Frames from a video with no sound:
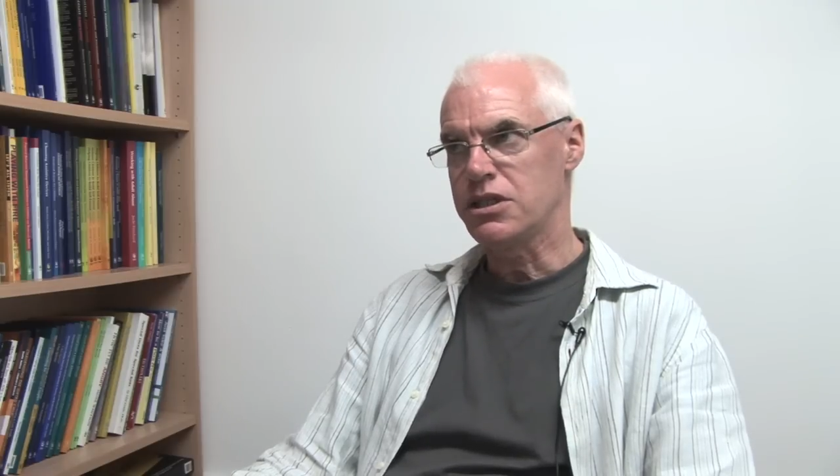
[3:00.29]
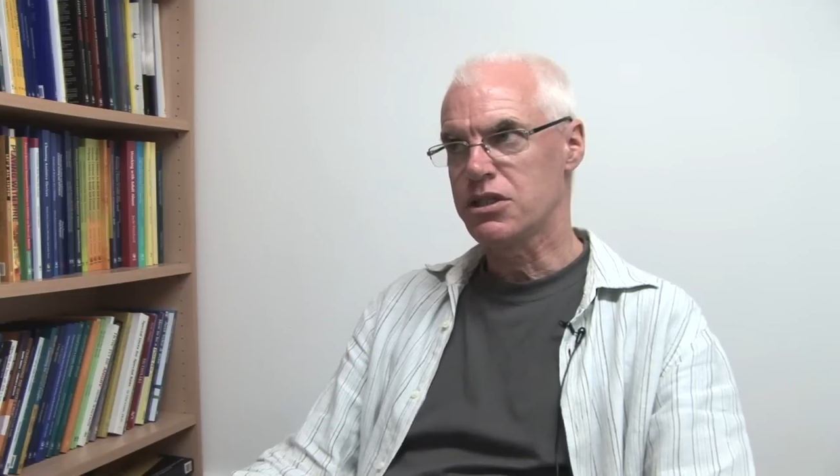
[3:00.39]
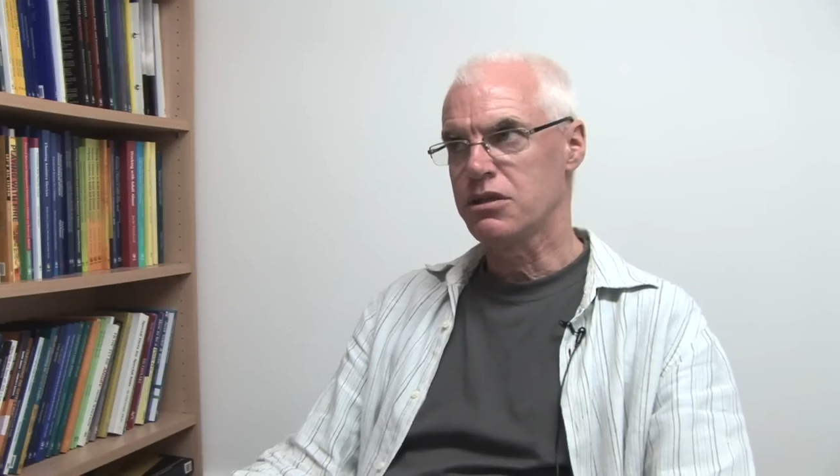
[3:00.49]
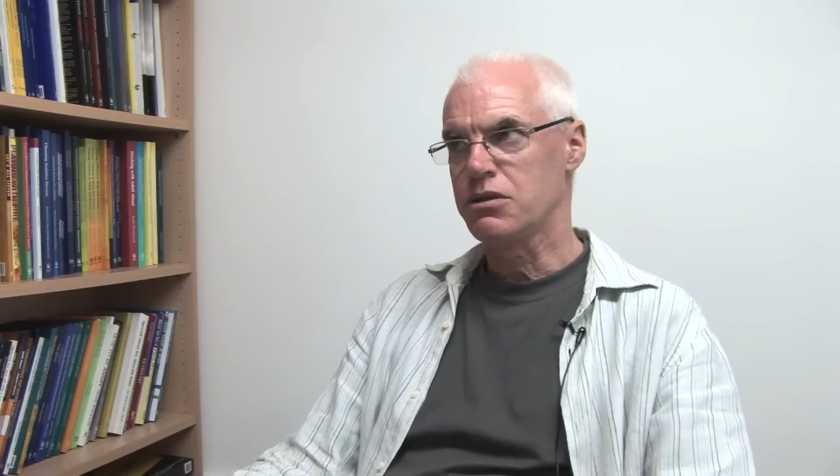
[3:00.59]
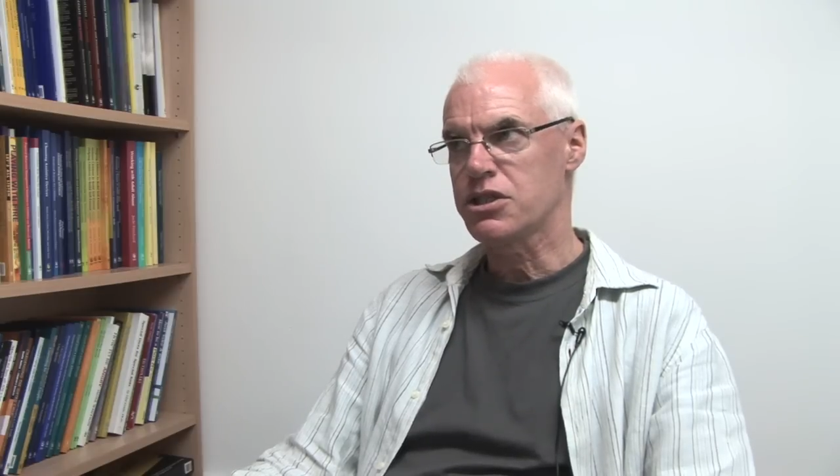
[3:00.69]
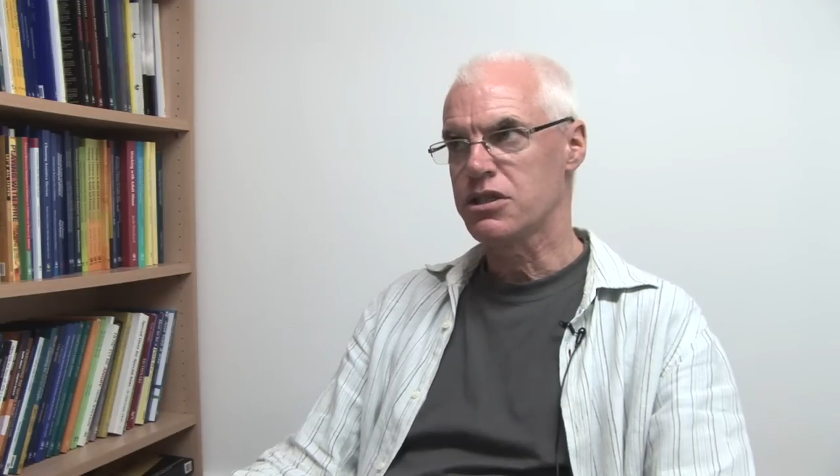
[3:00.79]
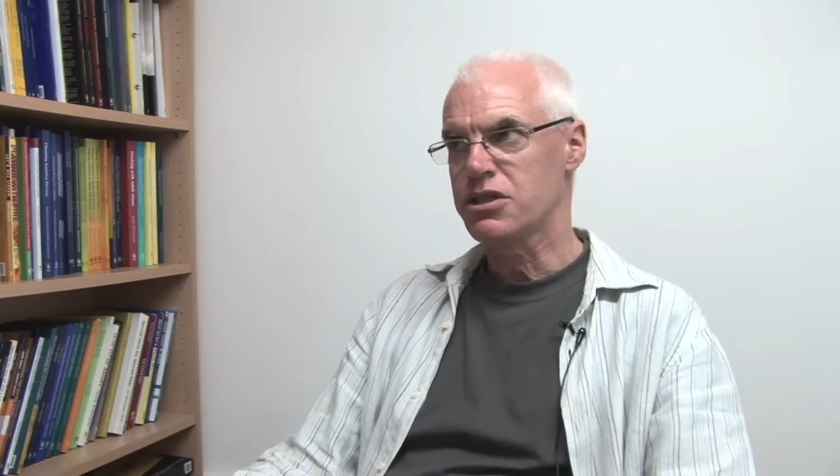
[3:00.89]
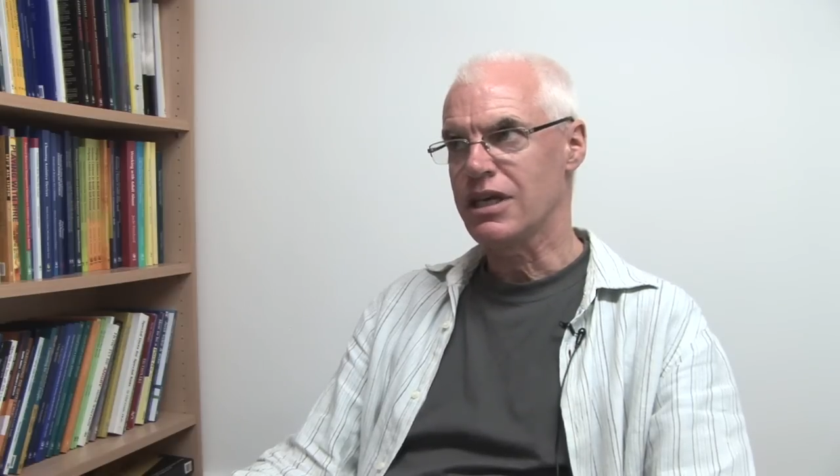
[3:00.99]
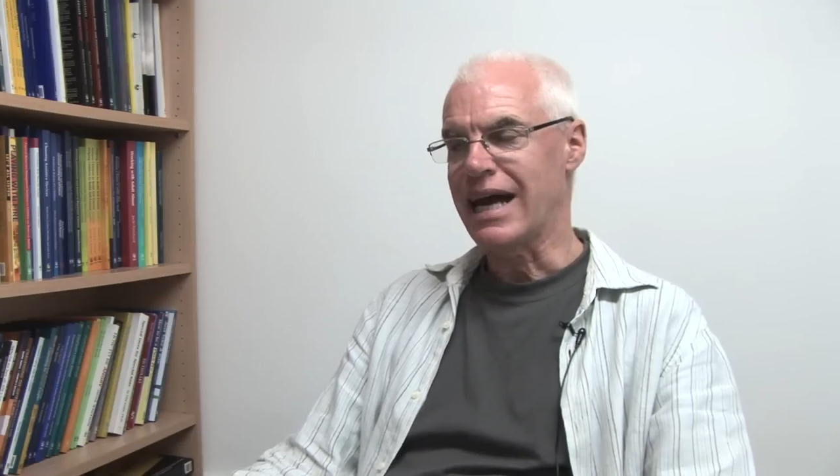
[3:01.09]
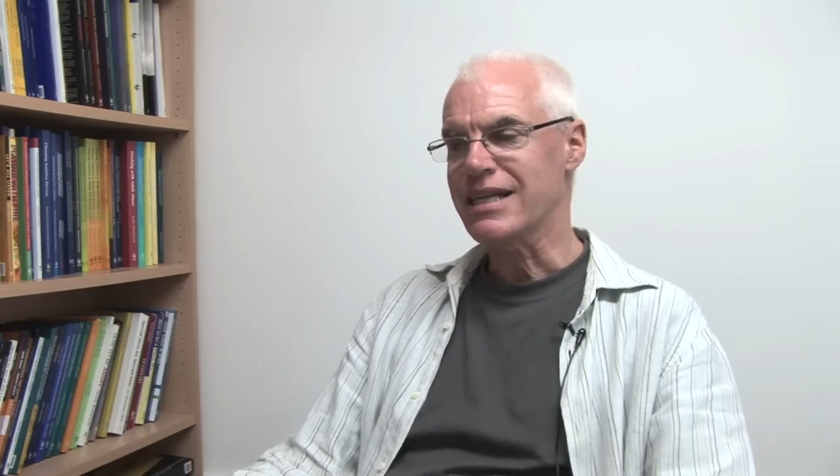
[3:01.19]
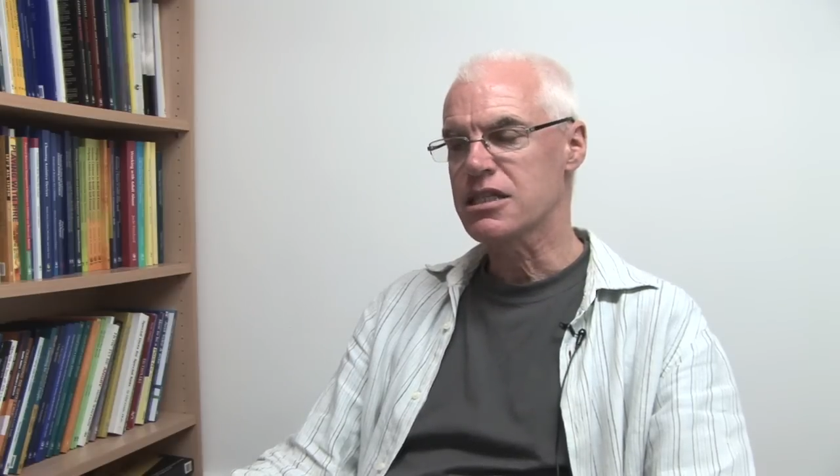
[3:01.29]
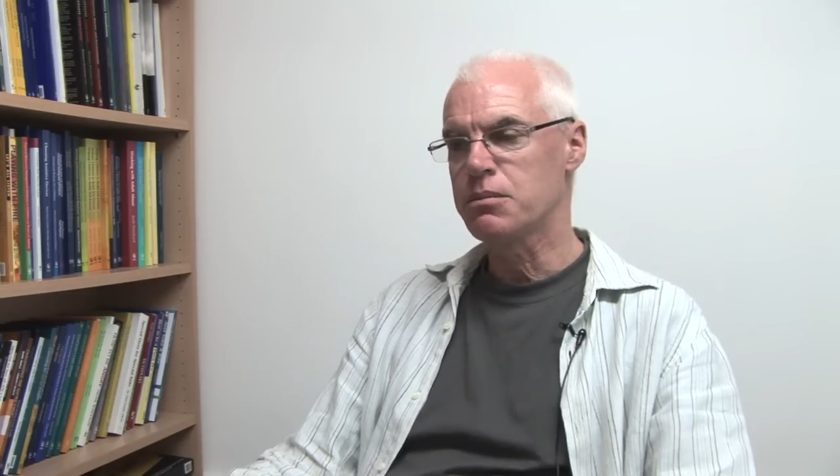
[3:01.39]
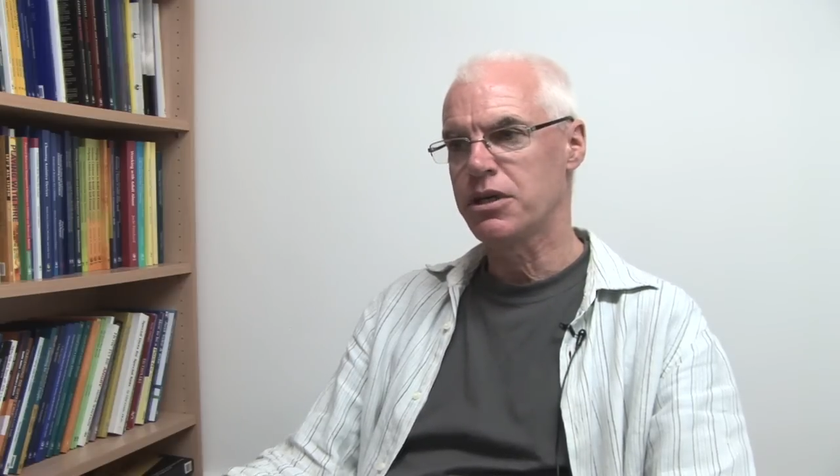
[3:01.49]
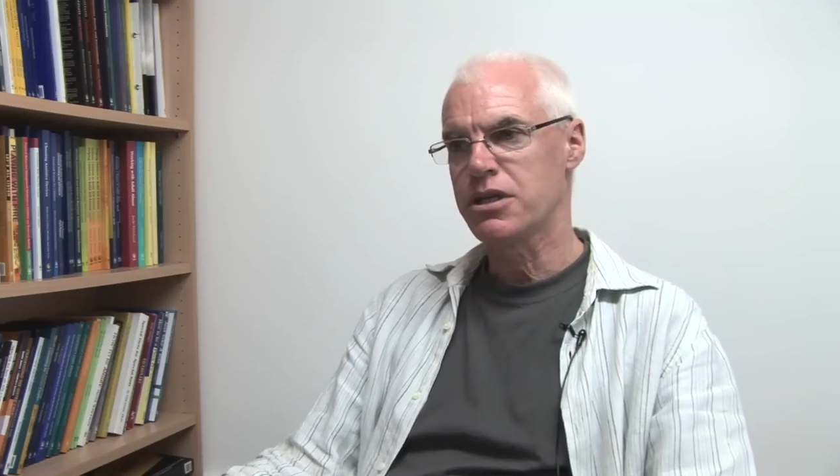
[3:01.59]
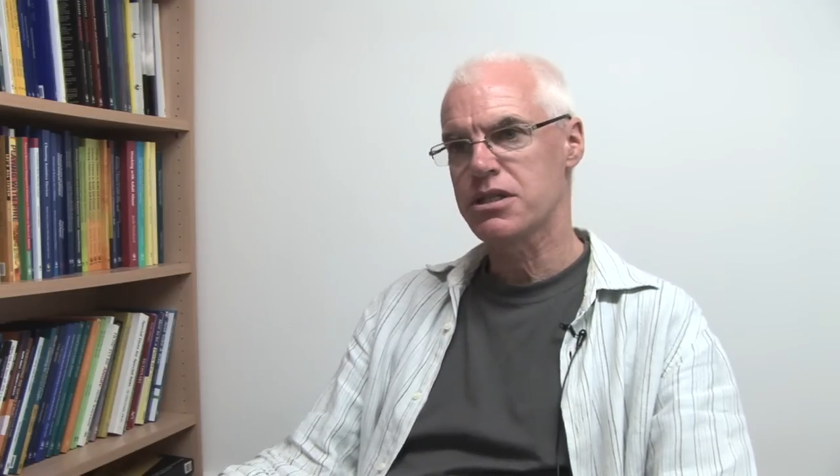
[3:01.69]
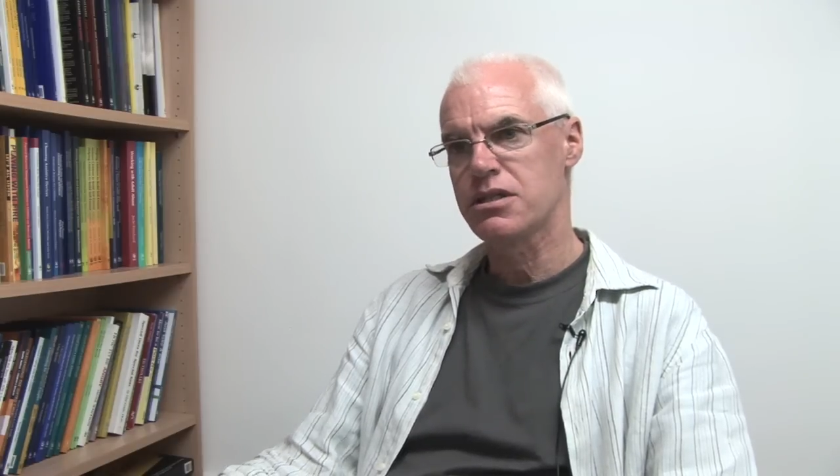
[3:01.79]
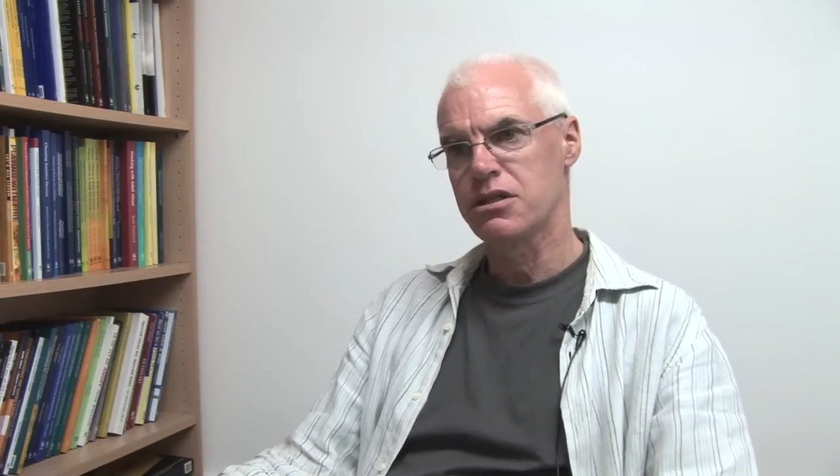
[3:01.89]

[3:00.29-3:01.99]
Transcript: to do is to ask the person